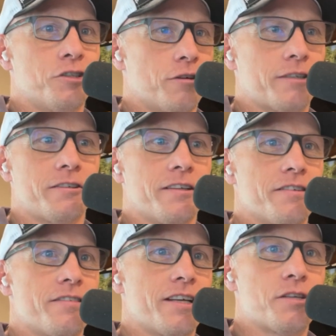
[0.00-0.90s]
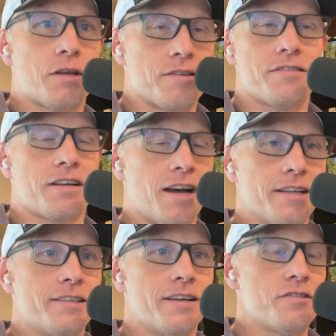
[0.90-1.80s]
directory listings because the
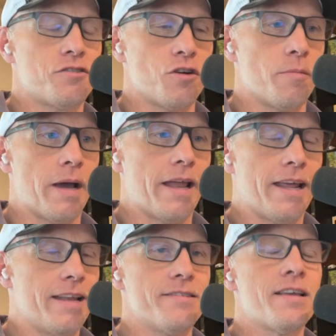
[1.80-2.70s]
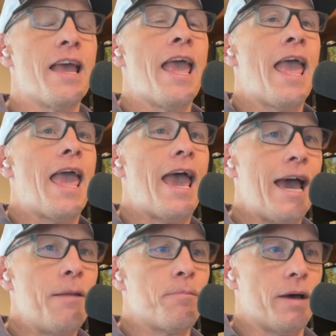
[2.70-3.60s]
content is so bad. It is,
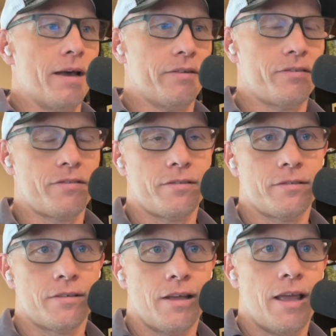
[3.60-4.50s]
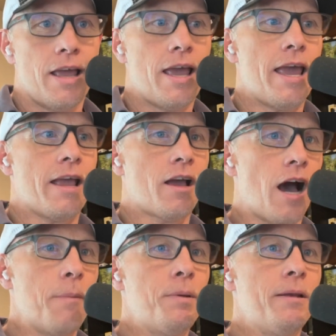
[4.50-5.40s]
at best, a
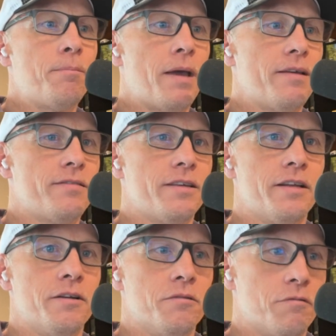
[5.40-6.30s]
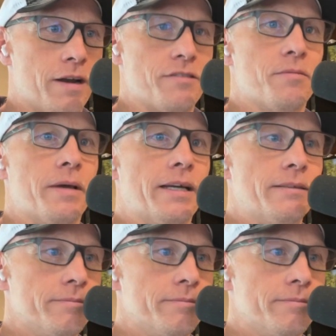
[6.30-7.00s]
copy and pasted resume,